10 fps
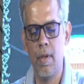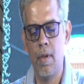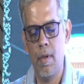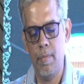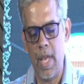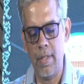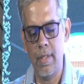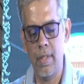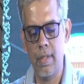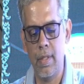
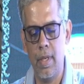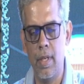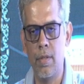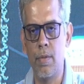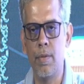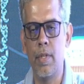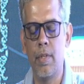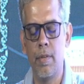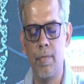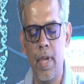MASLD into
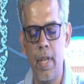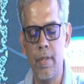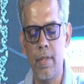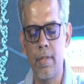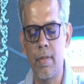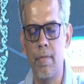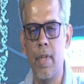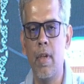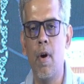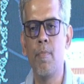various risks of
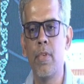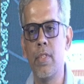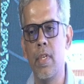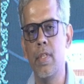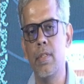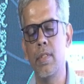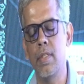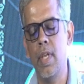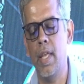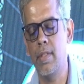decompensation,
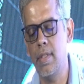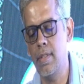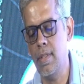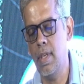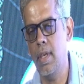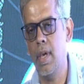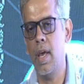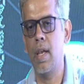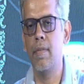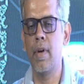HCC,
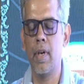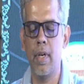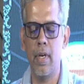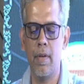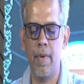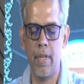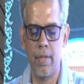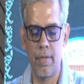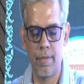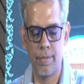and liver-related
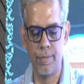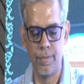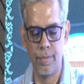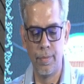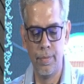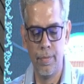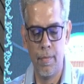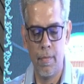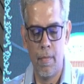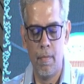events.
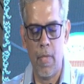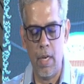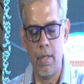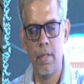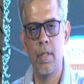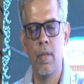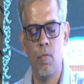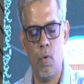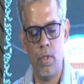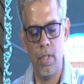But
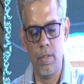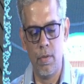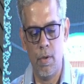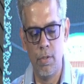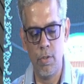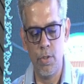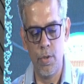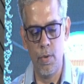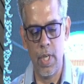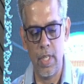what this also
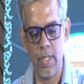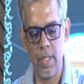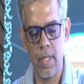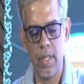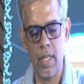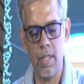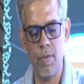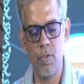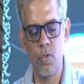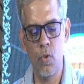showed is that there
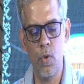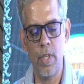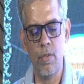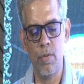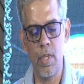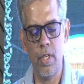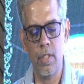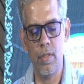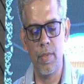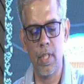was no
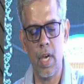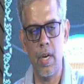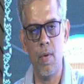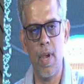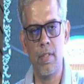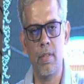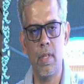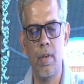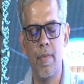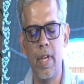association with
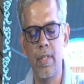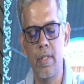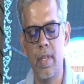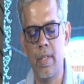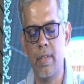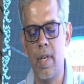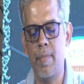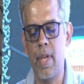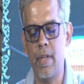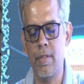cardiovascular events,
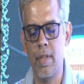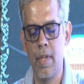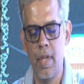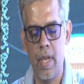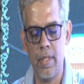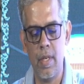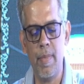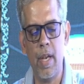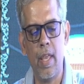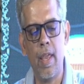
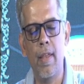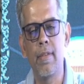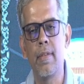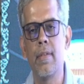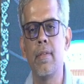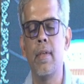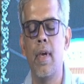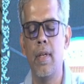extrahepatic cancers, and